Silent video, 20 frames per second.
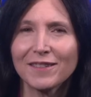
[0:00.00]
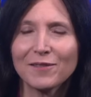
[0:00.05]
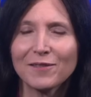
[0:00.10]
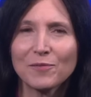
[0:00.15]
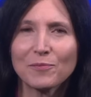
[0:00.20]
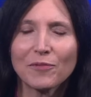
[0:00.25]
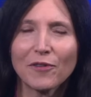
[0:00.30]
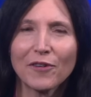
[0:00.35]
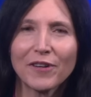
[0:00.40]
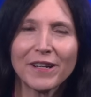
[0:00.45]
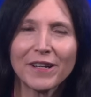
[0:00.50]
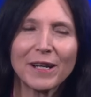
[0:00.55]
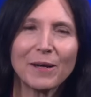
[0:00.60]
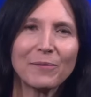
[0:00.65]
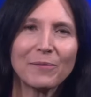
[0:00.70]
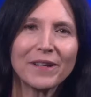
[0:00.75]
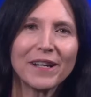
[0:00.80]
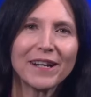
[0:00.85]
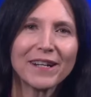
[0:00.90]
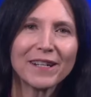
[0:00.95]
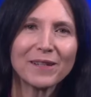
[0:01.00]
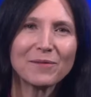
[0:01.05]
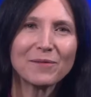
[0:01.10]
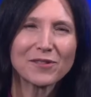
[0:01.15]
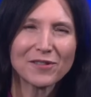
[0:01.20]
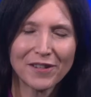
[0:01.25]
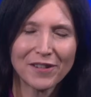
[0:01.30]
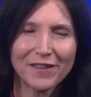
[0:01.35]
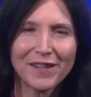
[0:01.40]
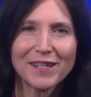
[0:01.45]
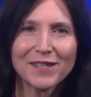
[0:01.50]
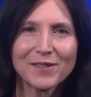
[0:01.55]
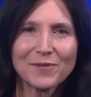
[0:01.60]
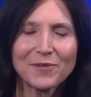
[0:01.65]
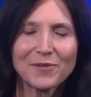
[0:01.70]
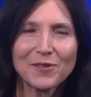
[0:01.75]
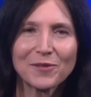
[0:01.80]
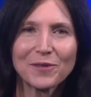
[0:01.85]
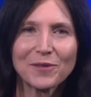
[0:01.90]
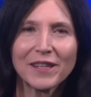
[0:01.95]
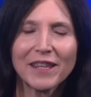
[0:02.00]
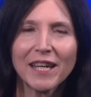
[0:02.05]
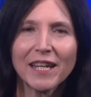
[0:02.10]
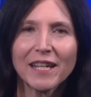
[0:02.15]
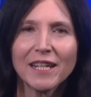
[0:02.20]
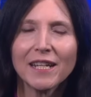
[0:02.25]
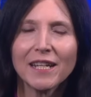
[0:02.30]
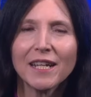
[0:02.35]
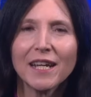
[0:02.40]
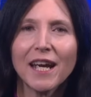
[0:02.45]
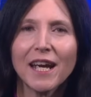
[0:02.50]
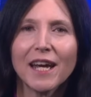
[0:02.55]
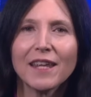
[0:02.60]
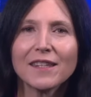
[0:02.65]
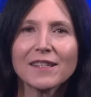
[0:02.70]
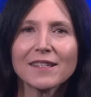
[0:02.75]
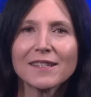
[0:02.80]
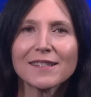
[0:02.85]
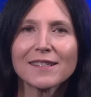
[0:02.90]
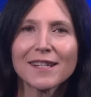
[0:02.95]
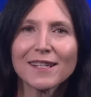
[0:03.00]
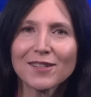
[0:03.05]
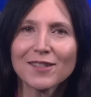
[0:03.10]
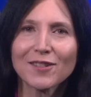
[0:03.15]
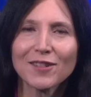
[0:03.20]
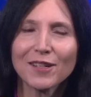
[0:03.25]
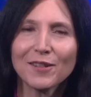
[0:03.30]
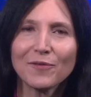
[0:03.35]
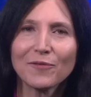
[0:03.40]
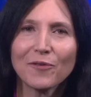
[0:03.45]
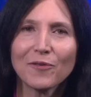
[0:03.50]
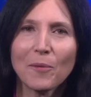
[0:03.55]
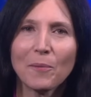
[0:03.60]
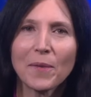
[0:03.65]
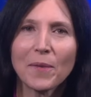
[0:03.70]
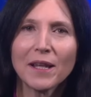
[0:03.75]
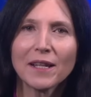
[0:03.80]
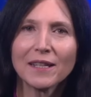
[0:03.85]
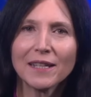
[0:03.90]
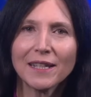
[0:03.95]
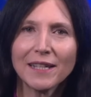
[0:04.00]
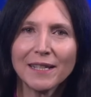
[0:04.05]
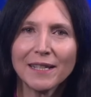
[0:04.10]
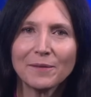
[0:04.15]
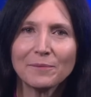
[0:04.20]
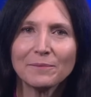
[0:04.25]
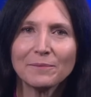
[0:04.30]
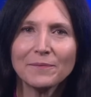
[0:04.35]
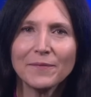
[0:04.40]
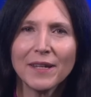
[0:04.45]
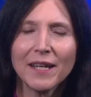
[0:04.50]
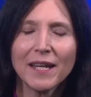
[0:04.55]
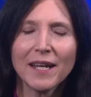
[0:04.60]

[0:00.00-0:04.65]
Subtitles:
broken up an argument, so thanks for doing that. And this is actually from Liam.